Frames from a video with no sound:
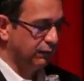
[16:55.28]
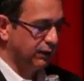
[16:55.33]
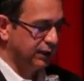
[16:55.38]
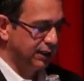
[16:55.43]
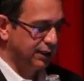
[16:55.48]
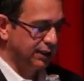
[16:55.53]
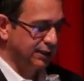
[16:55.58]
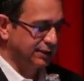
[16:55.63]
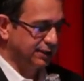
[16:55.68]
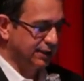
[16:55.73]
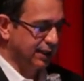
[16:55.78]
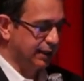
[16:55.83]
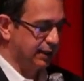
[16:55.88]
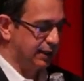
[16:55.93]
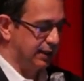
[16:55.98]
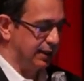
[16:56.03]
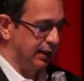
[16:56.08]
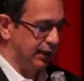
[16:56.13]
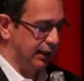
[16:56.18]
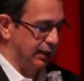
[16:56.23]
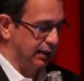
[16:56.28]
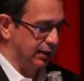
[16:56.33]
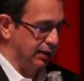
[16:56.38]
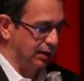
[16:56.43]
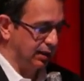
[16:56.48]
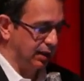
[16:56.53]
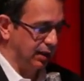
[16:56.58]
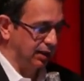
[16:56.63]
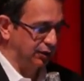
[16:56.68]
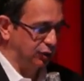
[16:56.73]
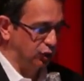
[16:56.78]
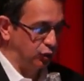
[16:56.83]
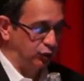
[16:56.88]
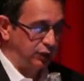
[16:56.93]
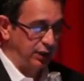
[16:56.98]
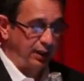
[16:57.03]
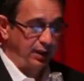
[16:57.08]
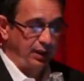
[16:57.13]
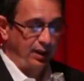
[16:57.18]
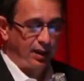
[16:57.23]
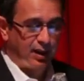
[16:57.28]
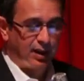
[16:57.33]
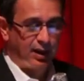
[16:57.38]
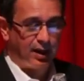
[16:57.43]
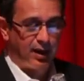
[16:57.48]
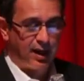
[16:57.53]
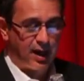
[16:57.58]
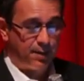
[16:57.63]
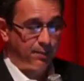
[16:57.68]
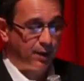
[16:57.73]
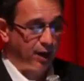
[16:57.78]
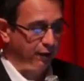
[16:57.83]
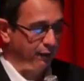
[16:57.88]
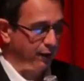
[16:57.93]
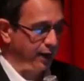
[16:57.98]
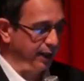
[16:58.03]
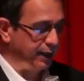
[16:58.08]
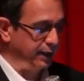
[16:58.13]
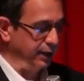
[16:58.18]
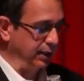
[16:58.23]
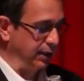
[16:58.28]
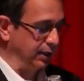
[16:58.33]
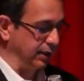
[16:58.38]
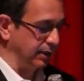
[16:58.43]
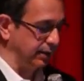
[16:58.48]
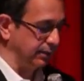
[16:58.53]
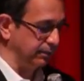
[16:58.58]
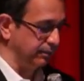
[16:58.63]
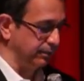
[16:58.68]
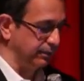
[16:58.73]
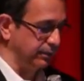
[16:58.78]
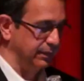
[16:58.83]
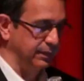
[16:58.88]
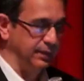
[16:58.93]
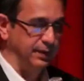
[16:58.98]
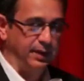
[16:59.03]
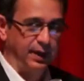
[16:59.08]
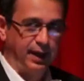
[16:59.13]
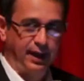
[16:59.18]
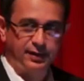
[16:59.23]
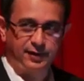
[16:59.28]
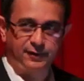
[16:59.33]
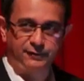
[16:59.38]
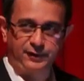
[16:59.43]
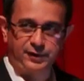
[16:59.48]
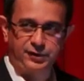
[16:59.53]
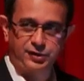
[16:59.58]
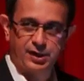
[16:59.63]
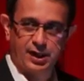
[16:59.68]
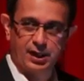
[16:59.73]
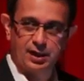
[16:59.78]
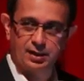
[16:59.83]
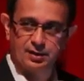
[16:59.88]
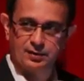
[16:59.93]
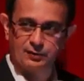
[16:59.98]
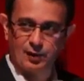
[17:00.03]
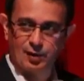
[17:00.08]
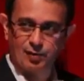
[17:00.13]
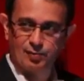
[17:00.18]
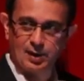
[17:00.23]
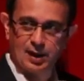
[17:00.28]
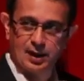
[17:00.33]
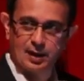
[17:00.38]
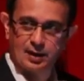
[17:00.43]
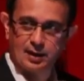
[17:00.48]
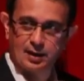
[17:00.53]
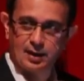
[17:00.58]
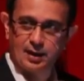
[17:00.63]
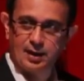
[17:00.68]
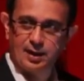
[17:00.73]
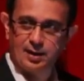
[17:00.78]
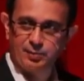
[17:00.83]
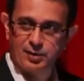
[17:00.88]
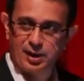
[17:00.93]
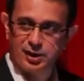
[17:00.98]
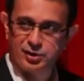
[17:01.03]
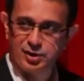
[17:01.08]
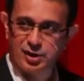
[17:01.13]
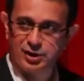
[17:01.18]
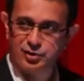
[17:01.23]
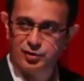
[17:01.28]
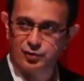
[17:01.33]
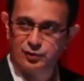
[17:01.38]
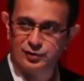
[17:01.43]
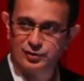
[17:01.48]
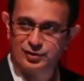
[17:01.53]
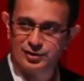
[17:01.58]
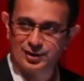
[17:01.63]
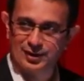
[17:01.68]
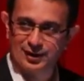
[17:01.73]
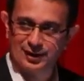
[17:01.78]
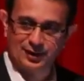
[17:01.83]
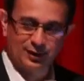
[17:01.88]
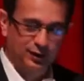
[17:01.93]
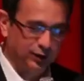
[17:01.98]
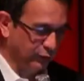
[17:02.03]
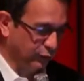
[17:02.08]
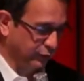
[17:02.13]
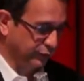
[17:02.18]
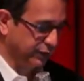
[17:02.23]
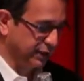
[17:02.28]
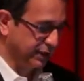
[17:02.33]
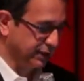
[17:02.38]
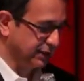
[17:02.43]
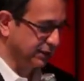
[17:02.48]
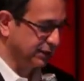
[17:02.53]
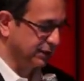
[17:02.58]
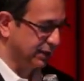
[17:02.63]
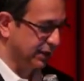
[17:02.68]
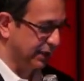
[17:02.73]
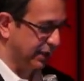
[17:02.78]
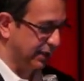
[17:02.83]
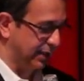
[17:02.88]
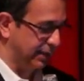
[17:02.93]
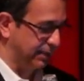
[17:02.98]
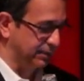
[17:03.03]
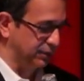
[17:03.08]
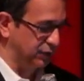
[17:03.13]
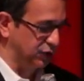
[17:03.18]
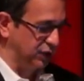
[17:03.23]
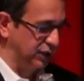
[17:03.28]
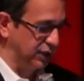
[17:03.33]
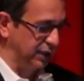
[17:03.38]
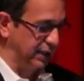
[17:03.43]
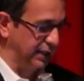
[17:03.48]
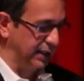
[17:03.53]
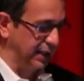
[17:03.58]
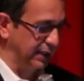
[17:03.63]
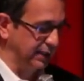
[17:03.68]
We did a study in using MRI. Heather Fitzke, one of my PhD students sitting in the audience, she and